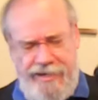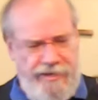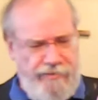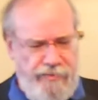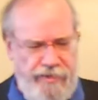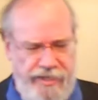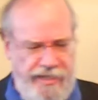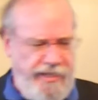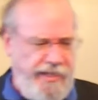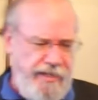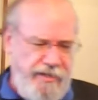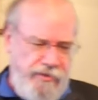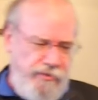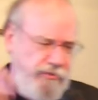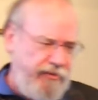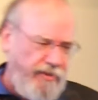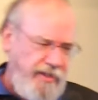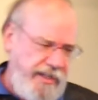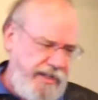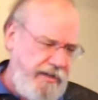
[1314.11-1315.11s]
we're going to get a
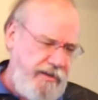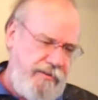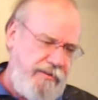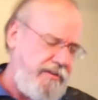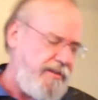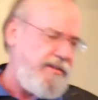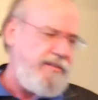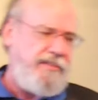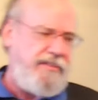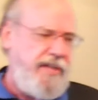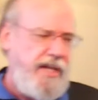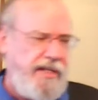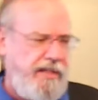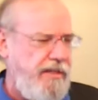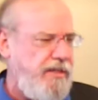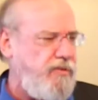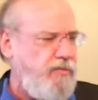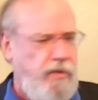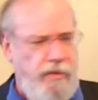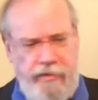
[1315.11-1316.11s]
new leader to take
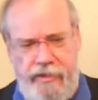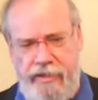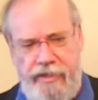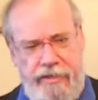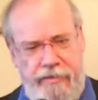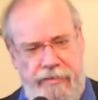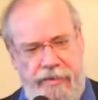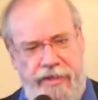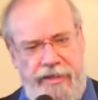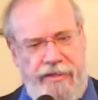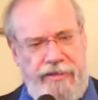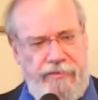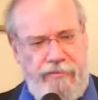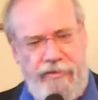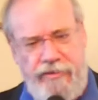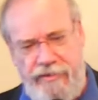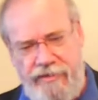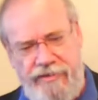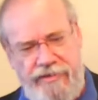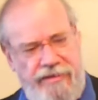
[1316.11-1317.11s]
us where we need to
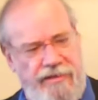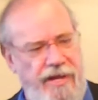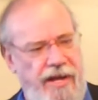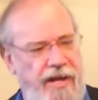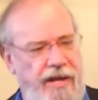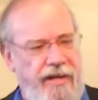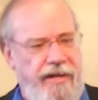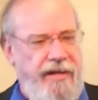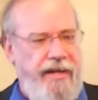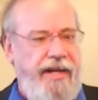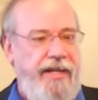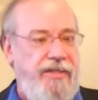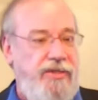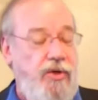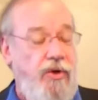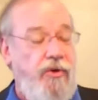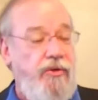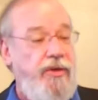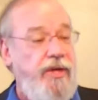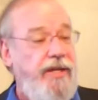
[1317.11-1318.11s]
be. And
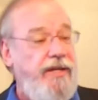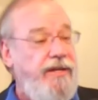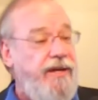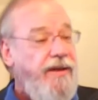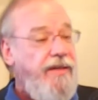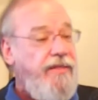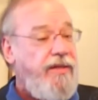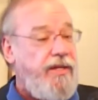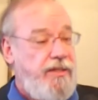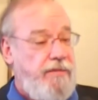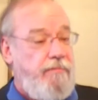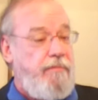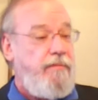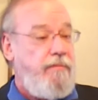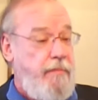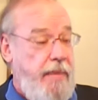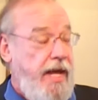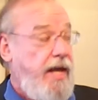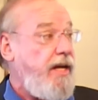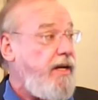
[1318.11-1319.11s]
so then this
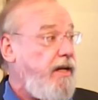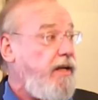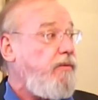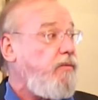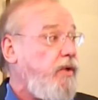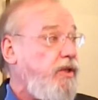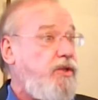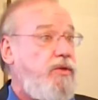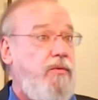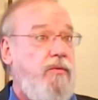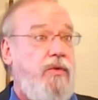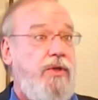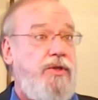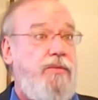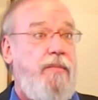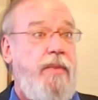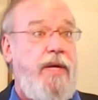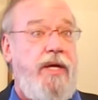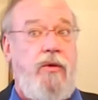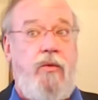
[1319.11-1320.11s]
manna,
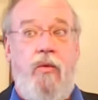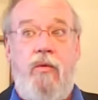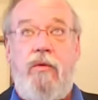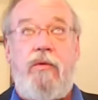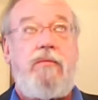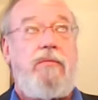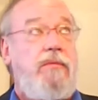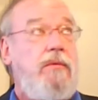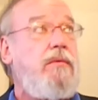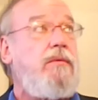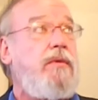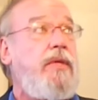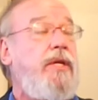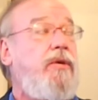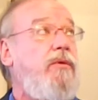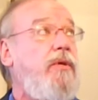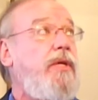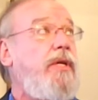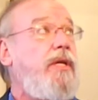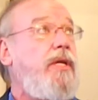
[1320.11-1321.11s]
which meant
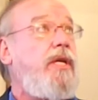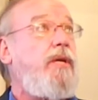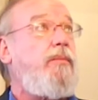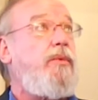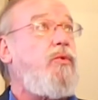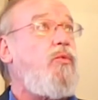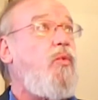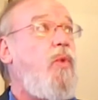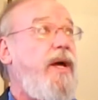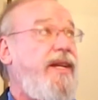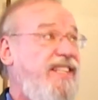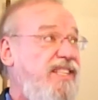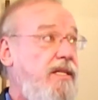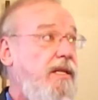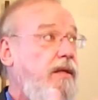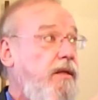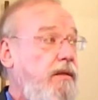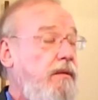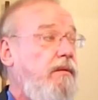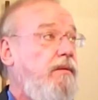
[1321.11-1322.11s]
literally in Hebrew, what is
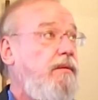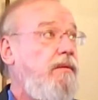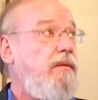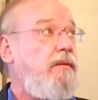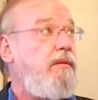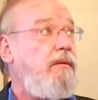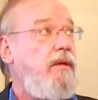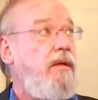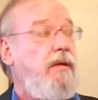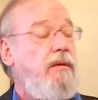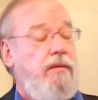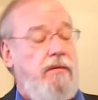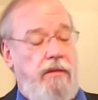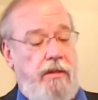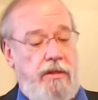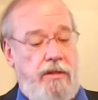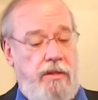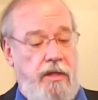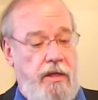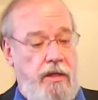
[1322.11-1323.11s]
it? You know,
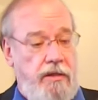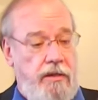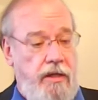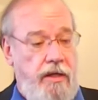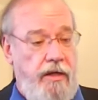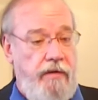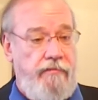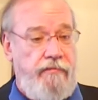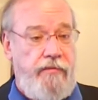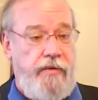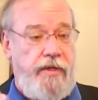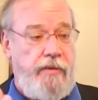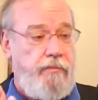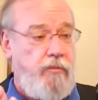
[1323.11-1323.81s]
is every